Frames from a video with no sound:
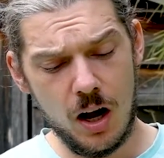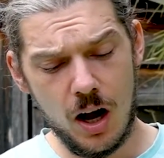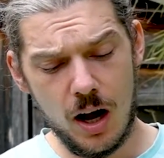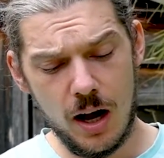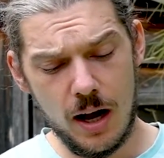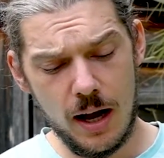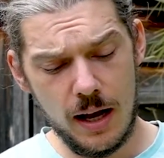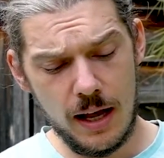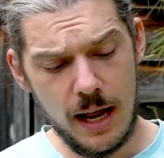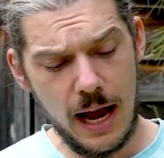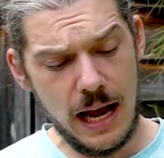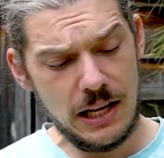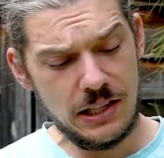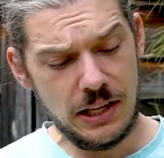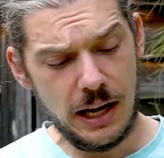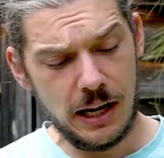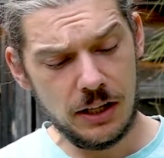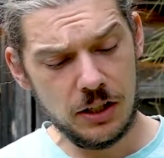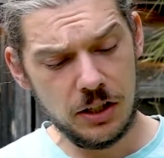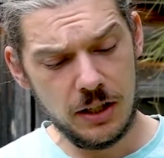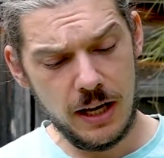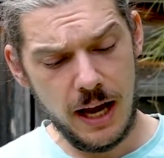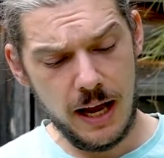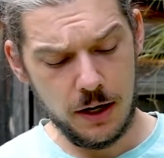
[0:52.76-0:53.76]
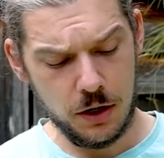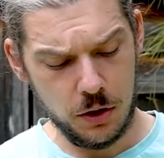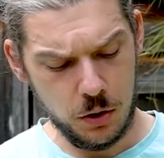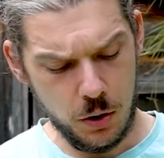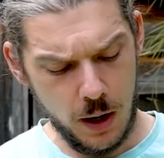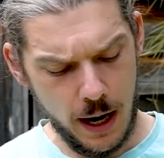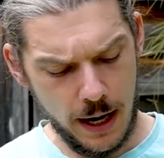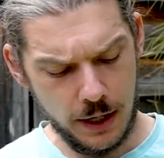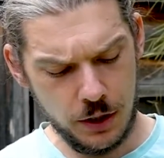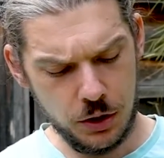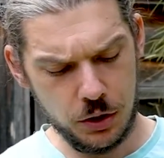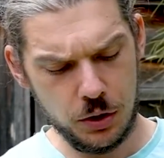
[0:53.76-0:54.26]
has actually had a
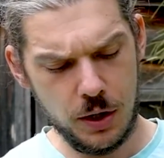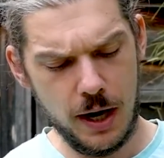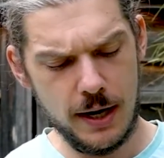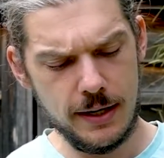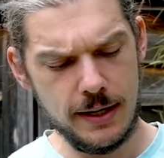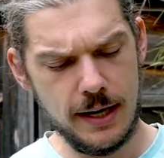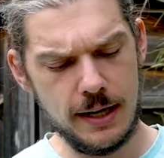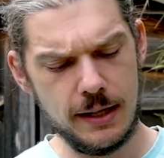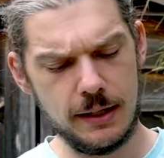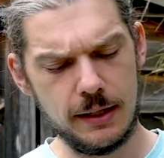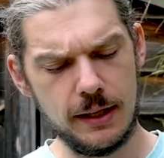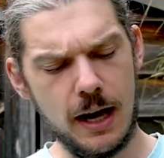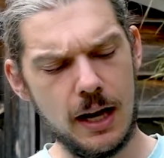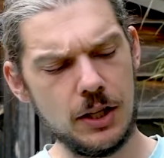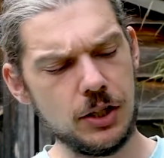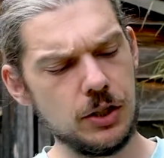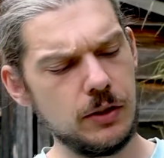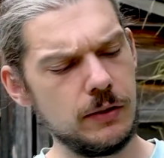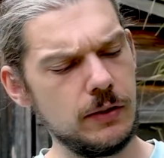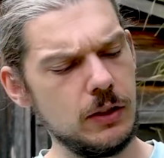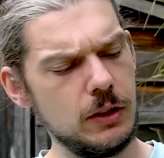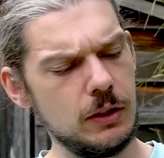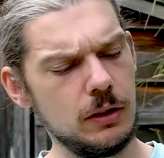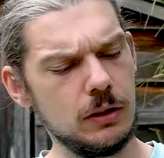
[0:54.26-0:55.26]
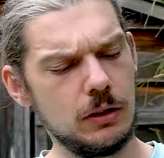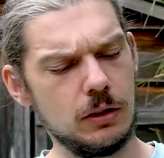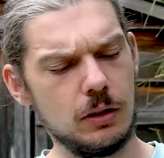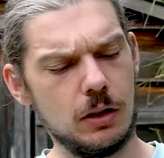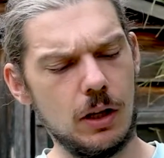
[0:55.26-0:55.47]
crack straight down the guts of it,